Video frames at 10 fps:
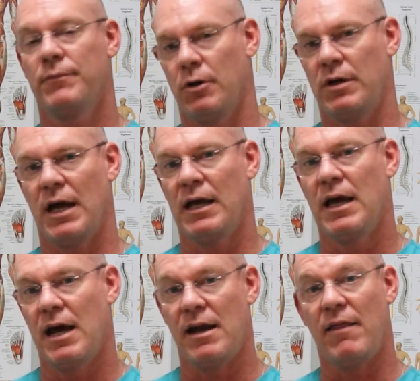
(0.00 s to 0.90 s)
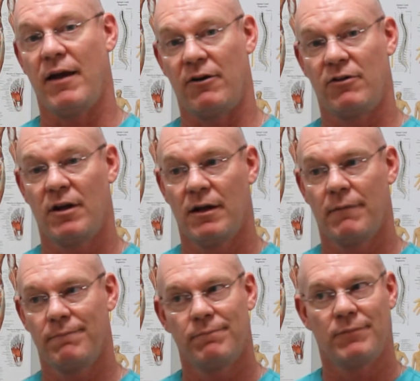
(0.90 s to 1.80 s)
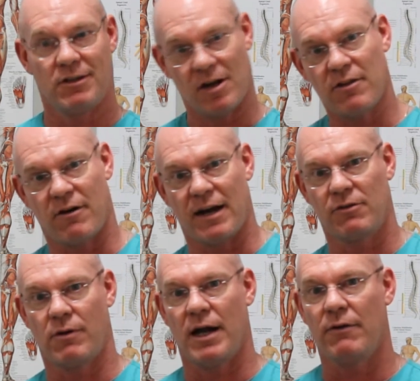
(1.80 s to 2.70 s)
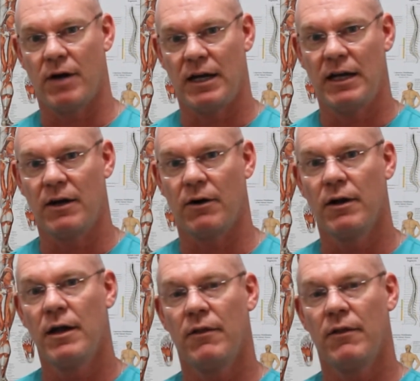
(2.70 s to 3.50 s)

Okay, and then there's this other x-ray right here.